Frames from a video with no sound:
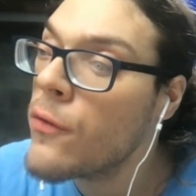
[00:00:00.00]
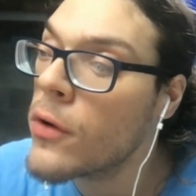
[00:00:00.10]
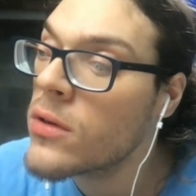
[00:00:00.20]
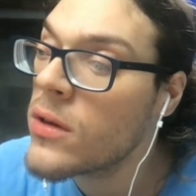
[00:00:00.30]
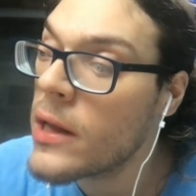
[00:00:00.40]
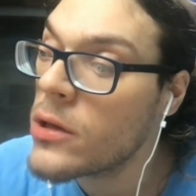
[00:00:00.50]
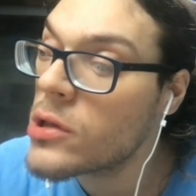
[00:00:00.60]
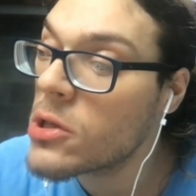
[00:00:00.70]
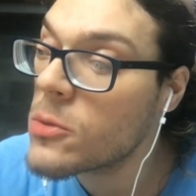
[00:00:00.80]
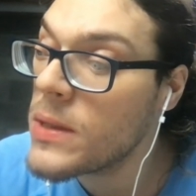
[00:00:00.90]
versatile
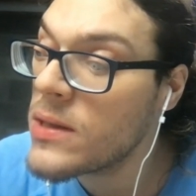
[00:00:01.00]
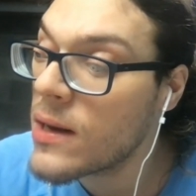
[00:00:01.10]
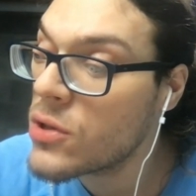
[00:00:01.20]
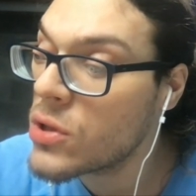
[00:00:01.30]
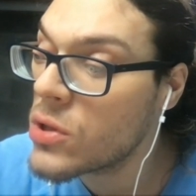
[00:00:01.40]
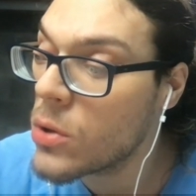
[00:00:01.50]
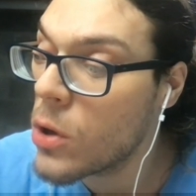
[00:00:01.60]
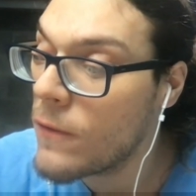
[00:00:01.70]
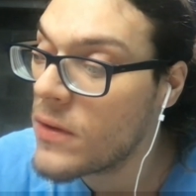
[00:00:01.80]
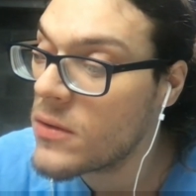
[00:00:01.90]
chess piece. I just don't know
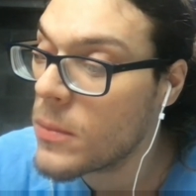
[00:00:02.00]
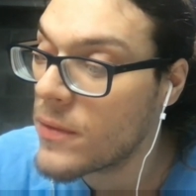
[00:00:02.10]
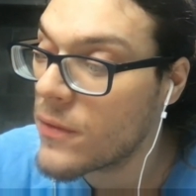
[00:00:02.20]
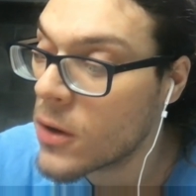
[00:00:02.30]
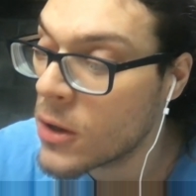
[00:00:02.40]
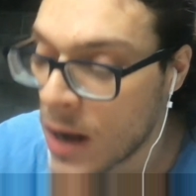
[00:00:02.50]
if he's a preferred